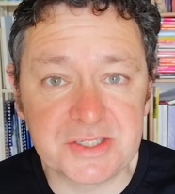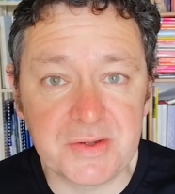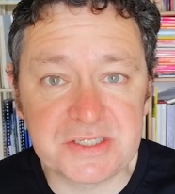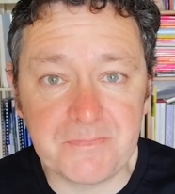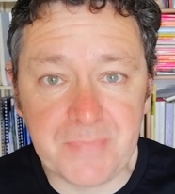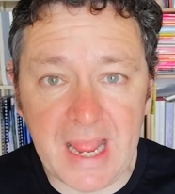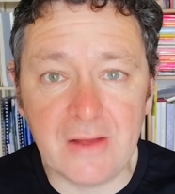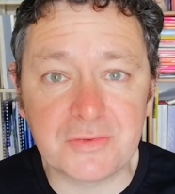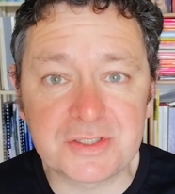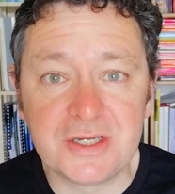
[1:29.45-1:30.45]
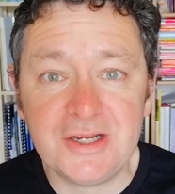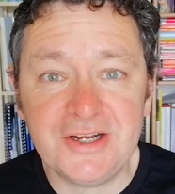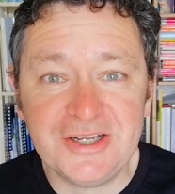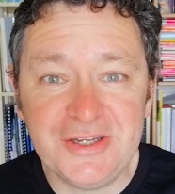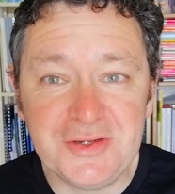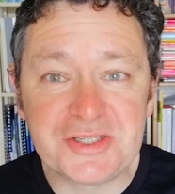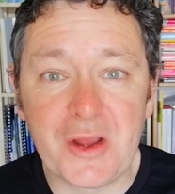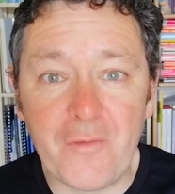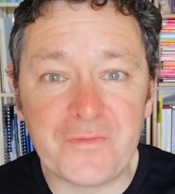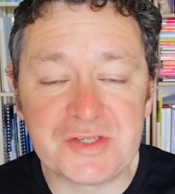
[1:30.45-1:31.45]
So it's about using
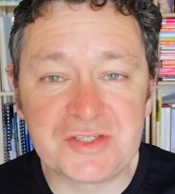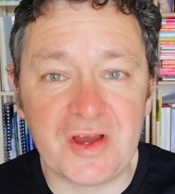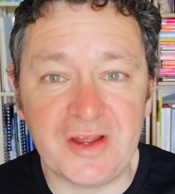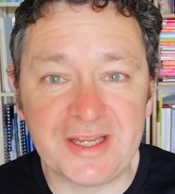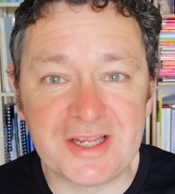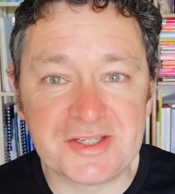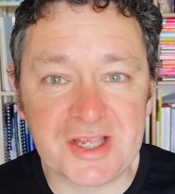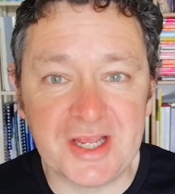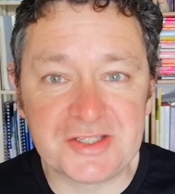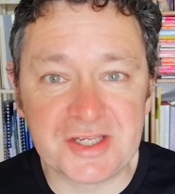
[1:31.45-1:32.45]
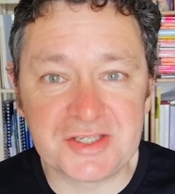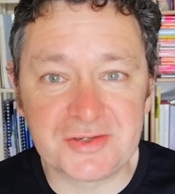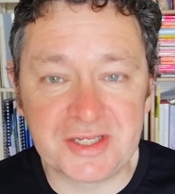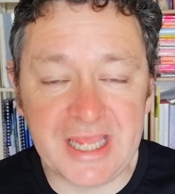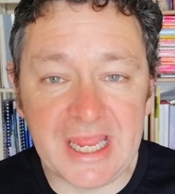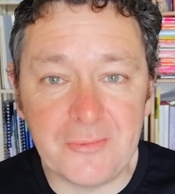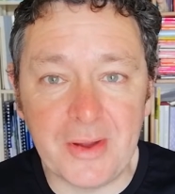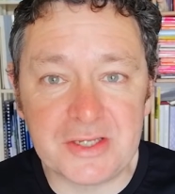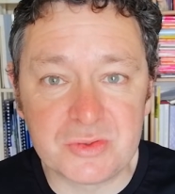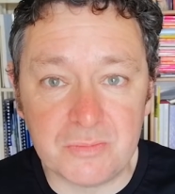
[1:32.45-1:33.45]
Offa's Dyke as a sort of
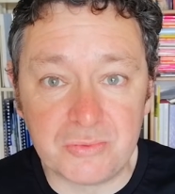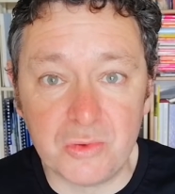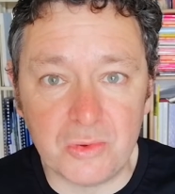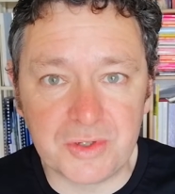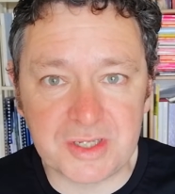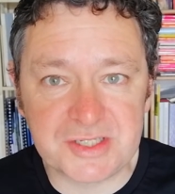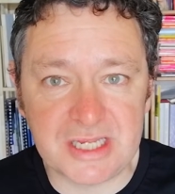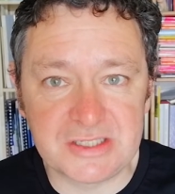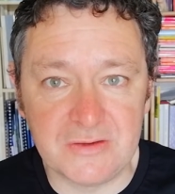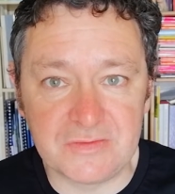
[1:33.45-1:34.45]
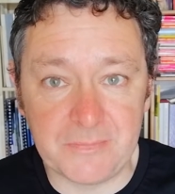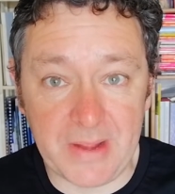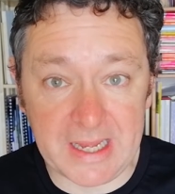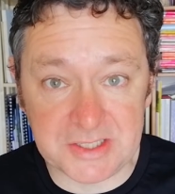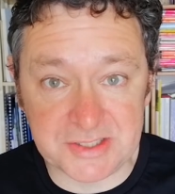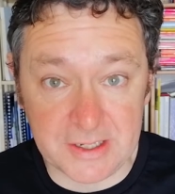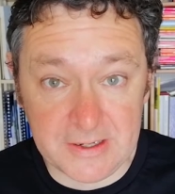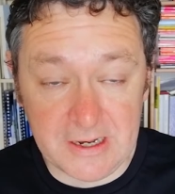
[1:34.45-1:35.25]
gateway to a broader set of debates